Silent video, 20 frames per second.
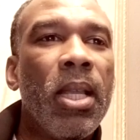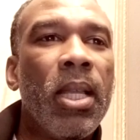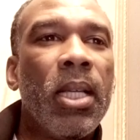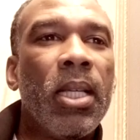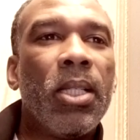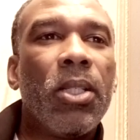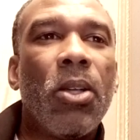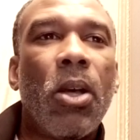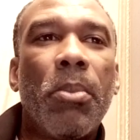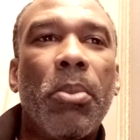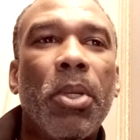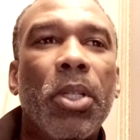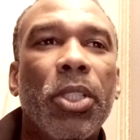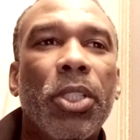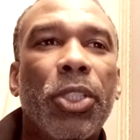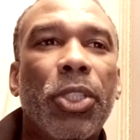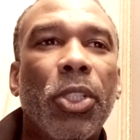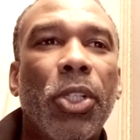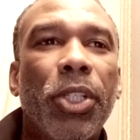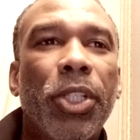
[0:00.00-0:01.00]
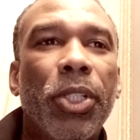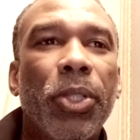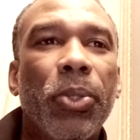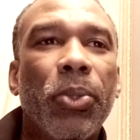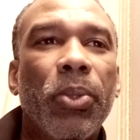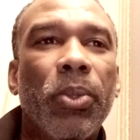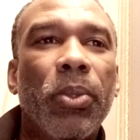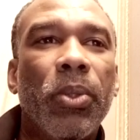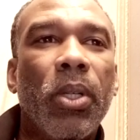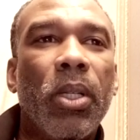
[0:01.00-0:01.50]
So I'm going to show
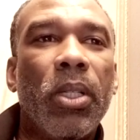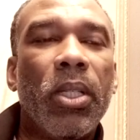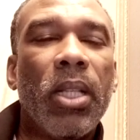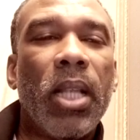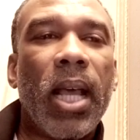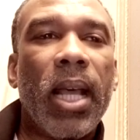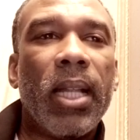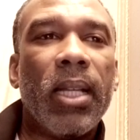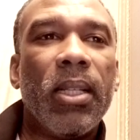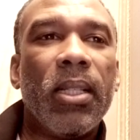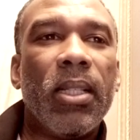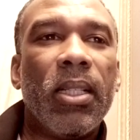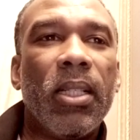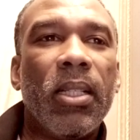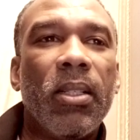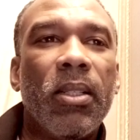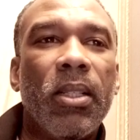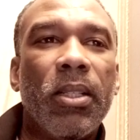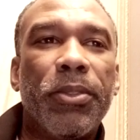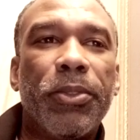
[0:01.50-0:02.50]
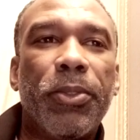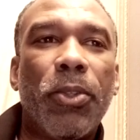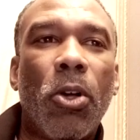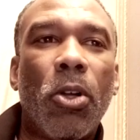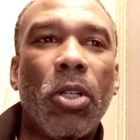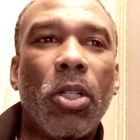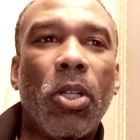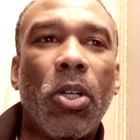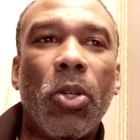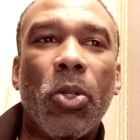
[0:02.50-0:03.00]
you that the
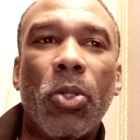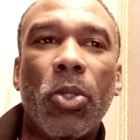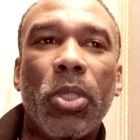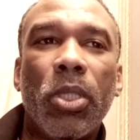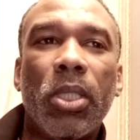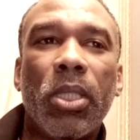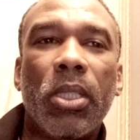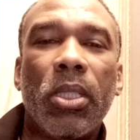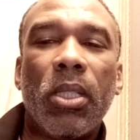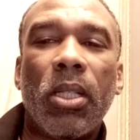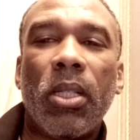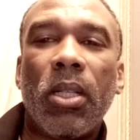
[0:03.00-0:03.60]
fault codes